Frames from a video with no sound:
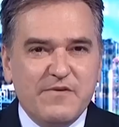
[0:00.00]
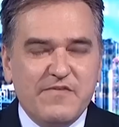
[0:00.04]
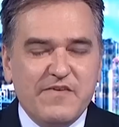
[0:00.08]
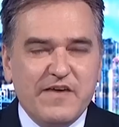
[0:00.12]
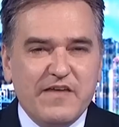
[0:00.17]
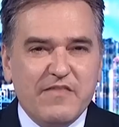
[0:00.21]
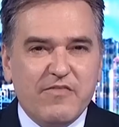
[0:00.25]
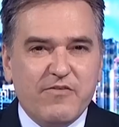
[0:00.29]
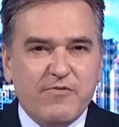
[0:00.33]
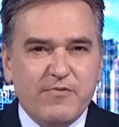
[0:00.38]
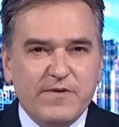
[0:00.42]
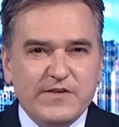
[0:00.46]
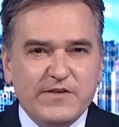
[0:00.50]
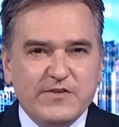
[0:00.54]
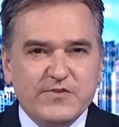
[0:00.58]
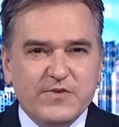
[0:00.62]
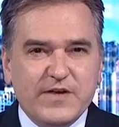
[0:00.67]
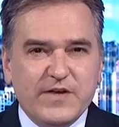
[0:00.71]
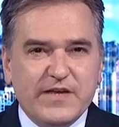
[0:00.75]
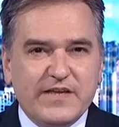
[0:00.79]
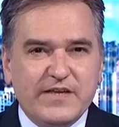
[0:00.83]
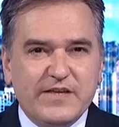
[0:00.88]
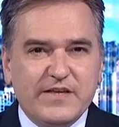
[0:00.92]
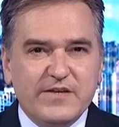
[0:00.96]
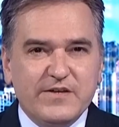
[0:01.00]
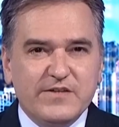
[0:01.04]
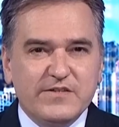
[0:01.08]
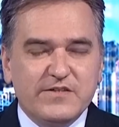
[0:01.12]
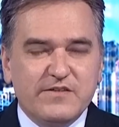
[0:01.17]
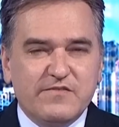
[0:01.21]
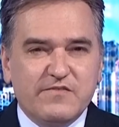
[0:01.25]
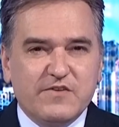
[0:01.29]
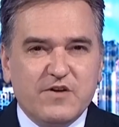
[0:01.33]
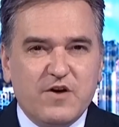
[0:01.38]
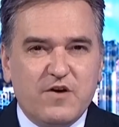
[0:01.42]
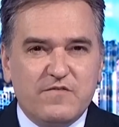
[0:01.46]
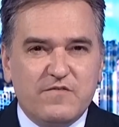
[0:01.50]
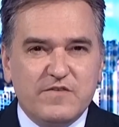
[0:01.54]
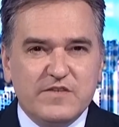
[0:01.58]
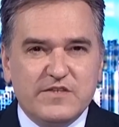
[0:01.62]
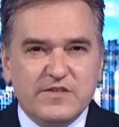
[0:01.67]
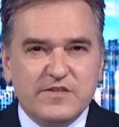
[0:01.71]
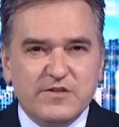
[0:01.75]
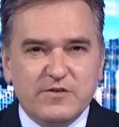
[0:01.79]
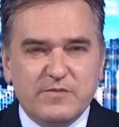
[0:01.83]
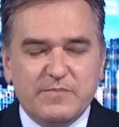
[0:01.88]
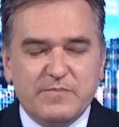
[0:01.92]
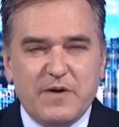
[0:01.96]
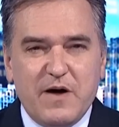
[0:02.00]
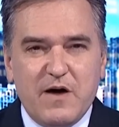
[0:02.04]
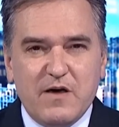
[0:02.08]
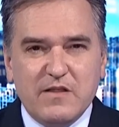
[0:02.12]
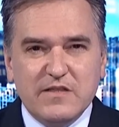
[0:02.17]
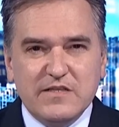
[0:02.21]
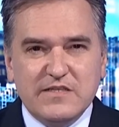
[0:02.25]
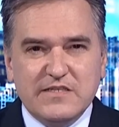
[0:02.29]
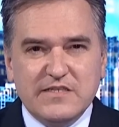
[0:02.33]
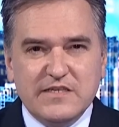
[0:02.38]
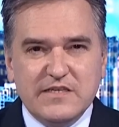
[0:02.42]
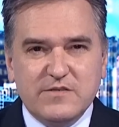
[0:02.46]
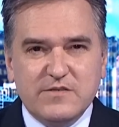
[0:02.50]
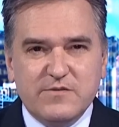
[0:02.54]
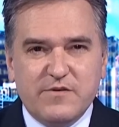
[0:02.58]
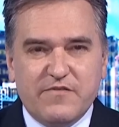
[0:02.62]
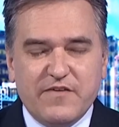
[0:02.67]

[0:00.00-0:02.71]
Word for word: We've had 3 straight years of COVID zero policies.